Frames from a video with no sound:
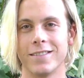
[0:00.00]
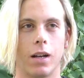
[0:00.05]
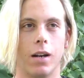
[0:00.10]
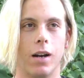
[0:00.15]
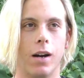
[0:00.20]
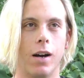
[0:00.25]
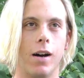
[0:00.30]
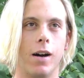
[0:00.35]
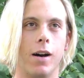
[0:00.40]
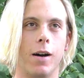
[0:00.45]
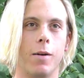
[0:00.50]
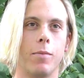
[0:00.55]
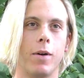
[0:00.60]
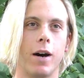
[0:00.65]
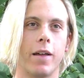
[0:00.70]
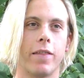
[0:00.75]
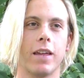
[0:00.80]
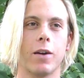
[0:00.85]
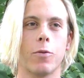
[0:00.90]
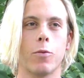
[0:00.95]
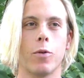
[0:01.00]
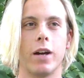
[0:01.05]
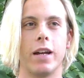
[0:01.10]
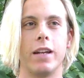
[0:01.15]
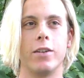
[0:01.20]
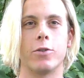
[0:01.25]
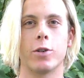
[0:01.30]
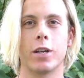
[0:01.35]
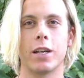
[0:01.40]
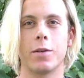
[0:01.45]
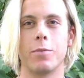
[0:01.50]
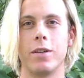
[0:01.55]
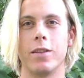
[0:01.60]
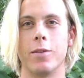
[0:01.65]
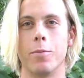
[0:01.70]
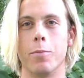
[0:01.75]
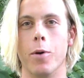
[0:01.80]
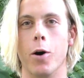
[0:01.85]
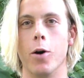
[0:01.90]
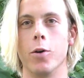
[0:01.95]
I think what intrigued me
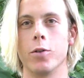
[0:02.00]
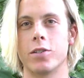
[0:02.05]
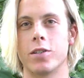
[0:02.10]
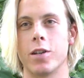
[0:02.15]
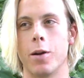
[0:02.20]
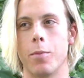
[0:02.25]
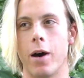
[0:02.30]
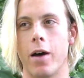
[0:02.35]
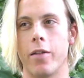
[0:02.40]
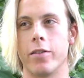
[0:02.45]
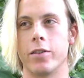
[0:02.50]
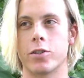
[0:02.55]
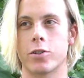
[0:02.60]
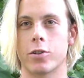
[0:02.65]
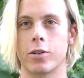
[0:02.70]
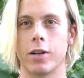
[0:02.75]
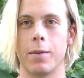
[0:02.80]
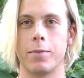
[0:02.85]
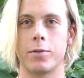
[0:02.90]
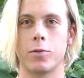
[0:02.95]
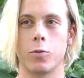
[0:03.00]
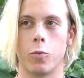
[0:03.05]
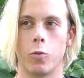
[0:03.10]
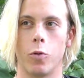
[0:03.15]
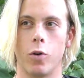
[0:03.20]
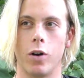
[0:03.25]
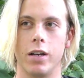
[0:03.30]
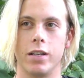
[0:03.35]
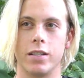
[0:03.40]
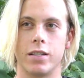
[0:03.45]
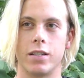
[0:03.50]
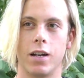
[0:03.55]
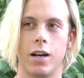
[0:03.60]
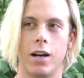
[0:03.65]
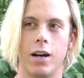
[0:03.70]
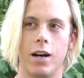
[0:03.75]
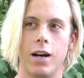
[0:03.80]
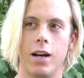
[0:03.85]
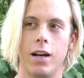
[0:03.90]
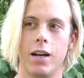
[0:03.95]
the most about the script was
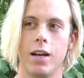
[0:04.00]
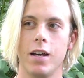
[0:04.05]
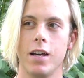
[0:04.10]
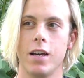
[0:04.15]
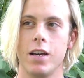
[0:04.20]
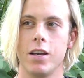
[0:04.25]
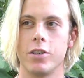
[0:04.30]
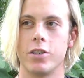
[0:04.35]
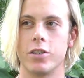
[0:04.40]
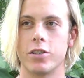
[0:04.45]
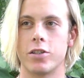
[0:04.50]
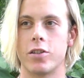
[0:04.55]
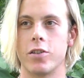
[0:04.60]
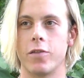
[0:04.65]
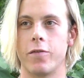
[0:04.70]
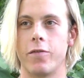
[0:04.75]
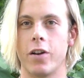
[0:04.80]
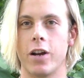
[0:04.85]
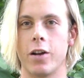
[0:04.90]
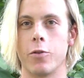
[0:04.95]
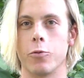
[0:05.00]
just the very